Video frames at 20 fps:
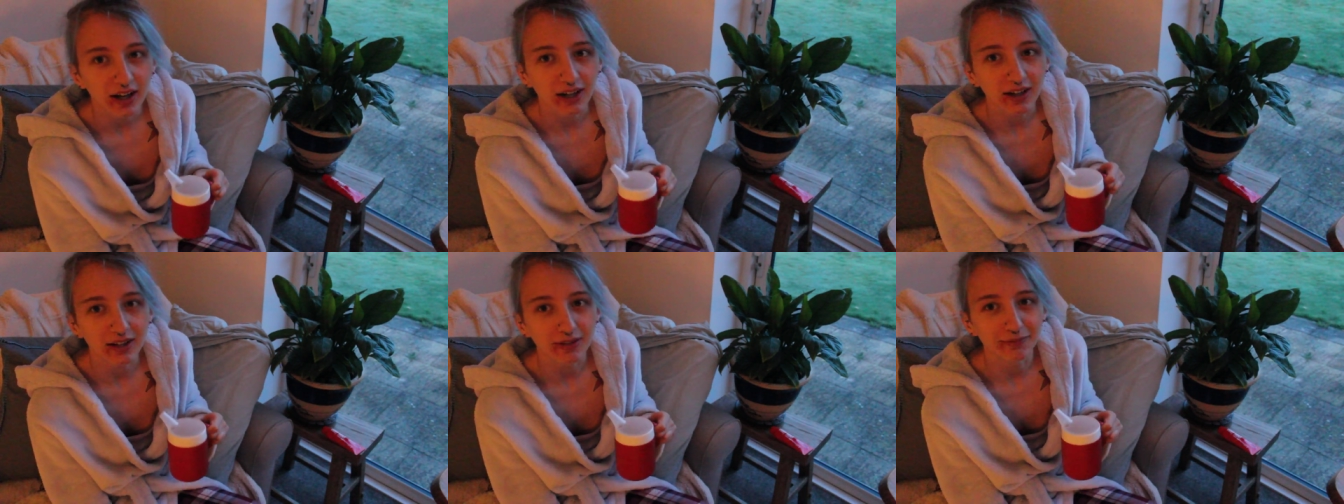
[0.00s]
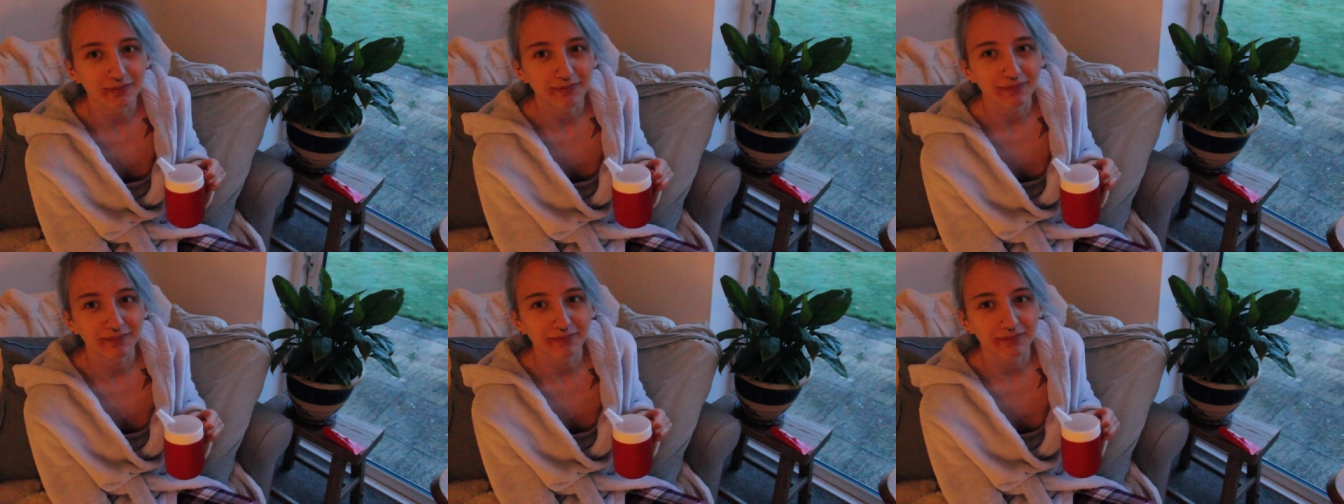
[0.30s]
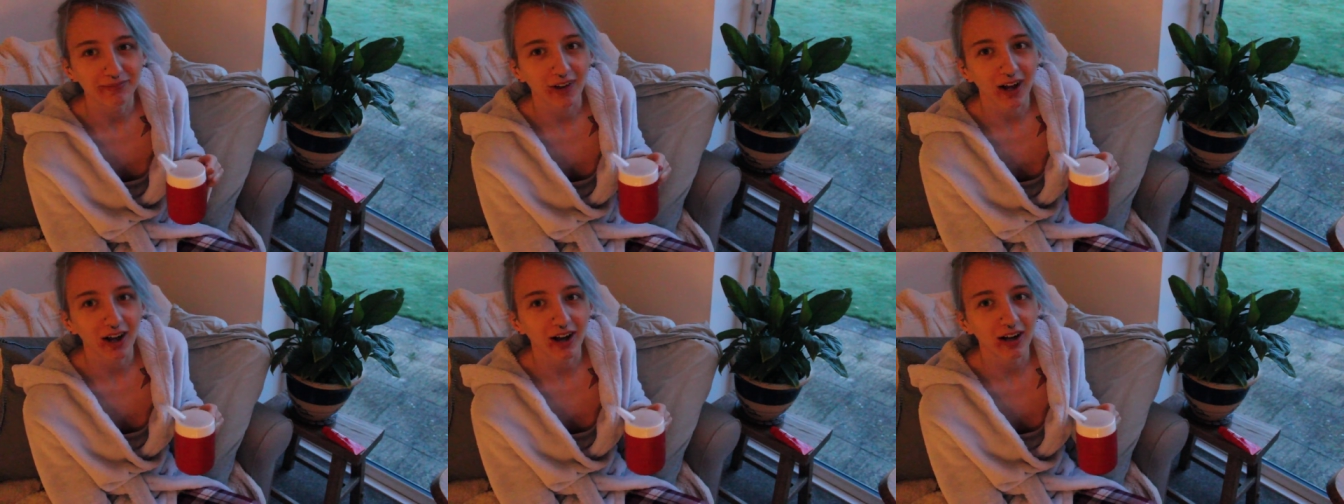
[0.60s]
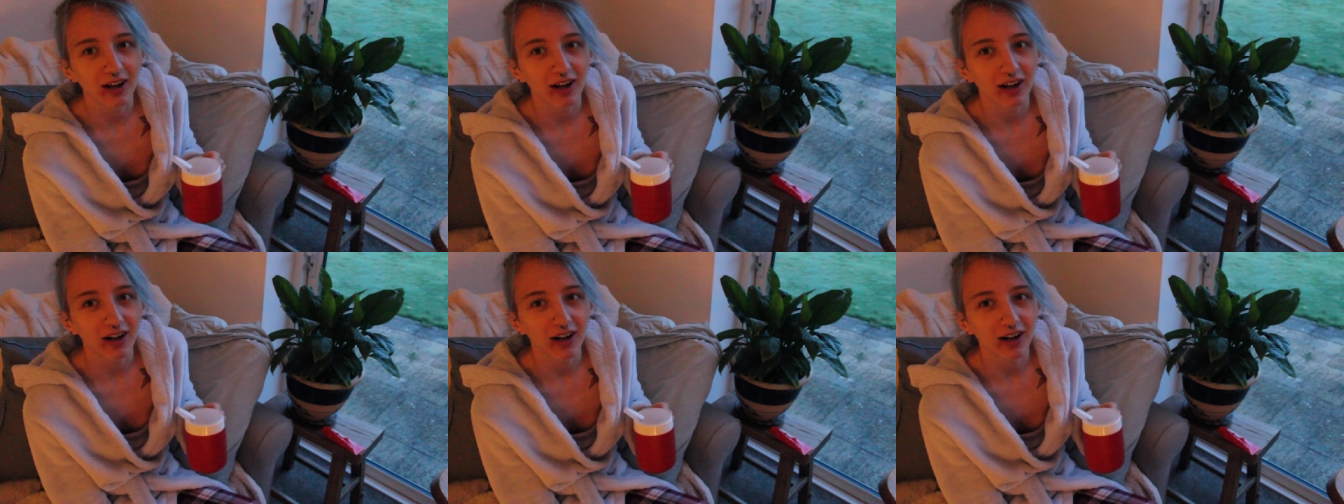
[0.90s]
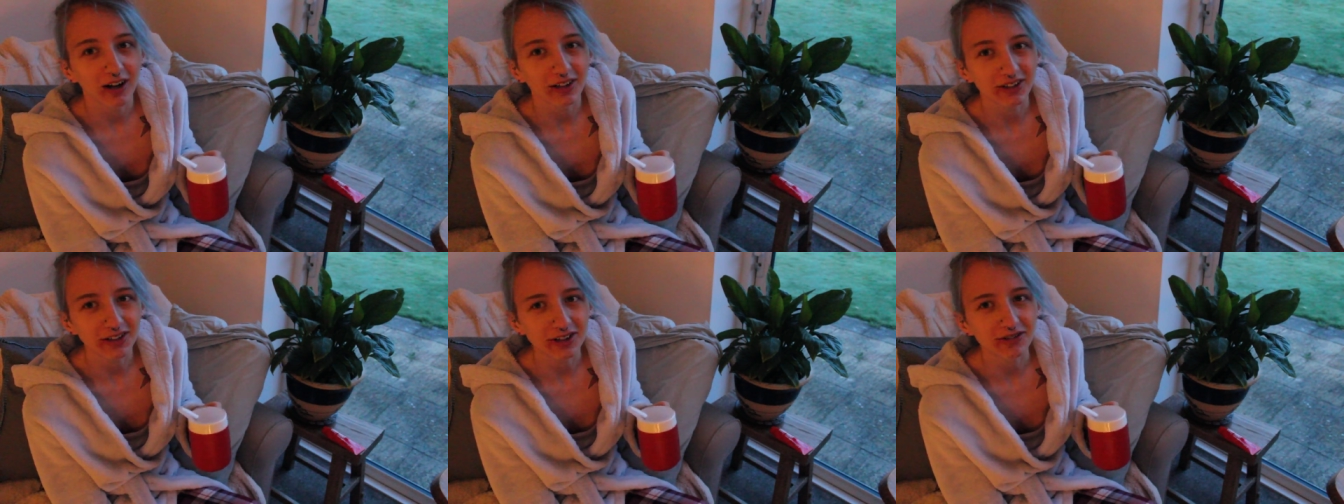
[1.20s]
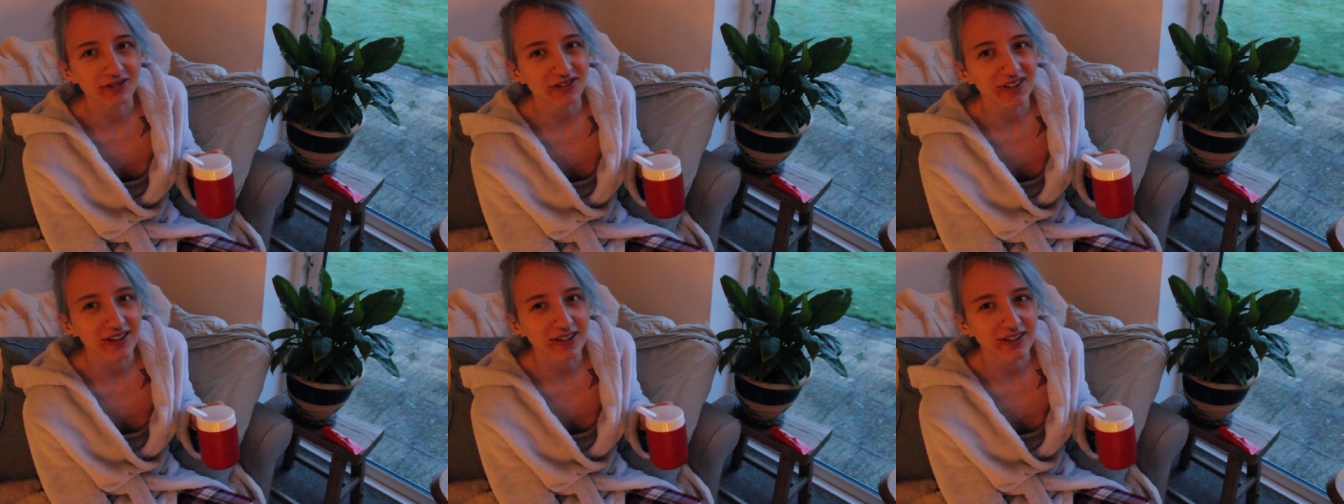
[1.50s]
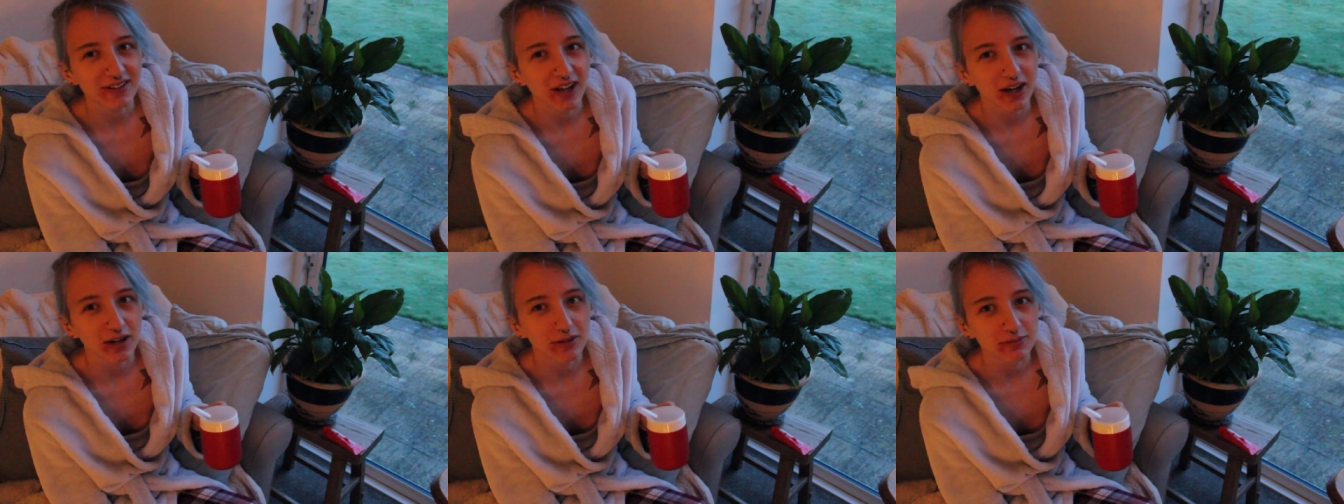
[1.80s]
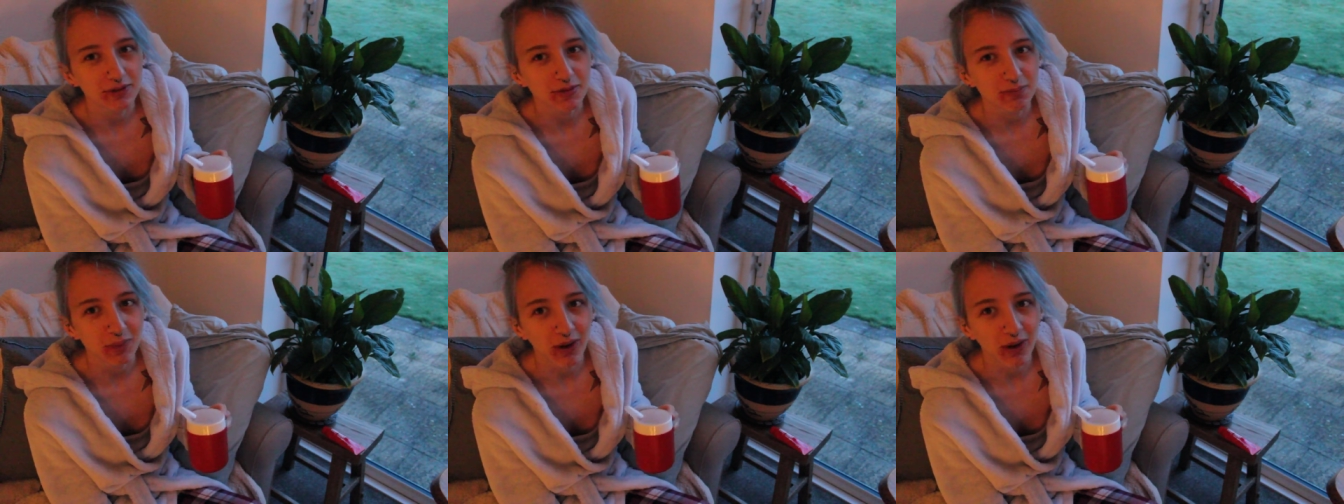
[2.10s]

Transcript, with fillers: Um, I use these cups